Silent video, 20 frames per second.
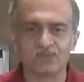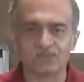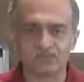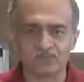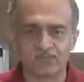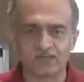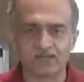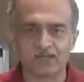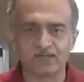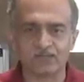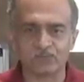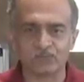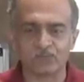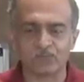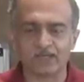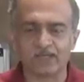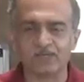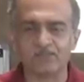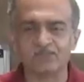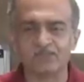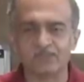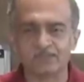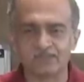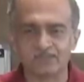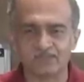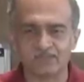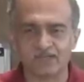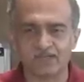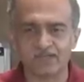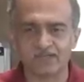of their right to life, it's
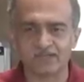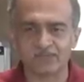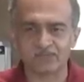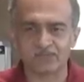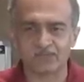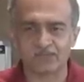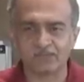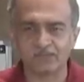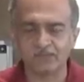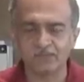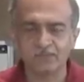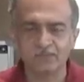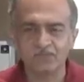a violation